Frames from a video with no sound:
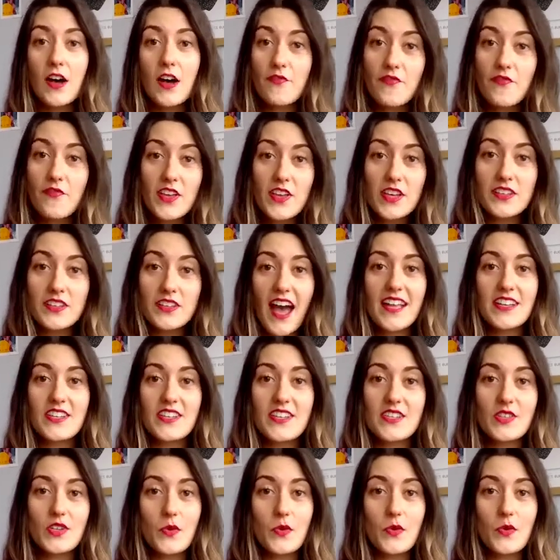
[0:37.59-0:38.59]
a field
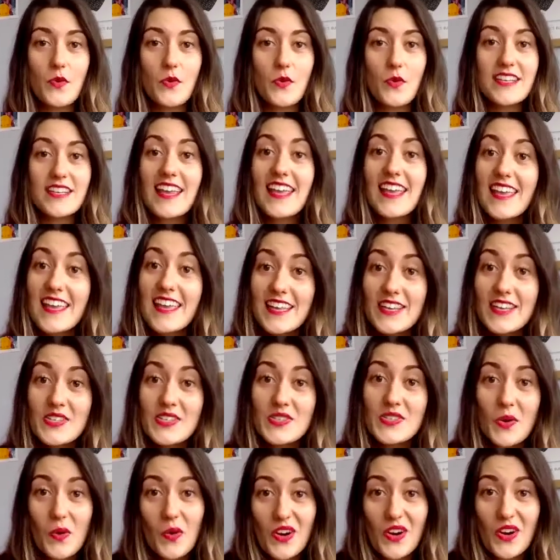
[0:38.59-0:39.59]
guide to the great
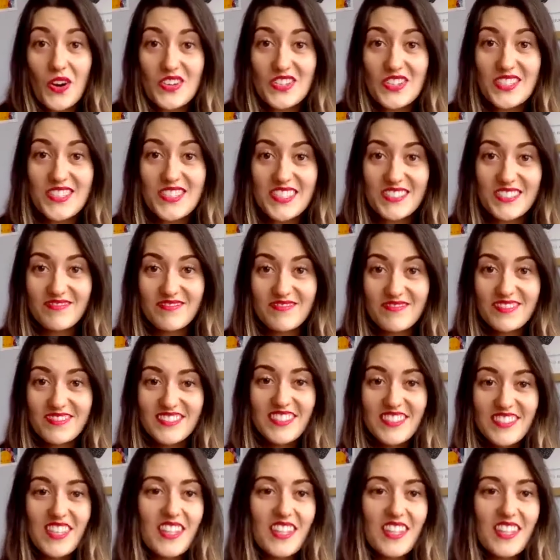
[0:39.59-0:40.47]
indoors.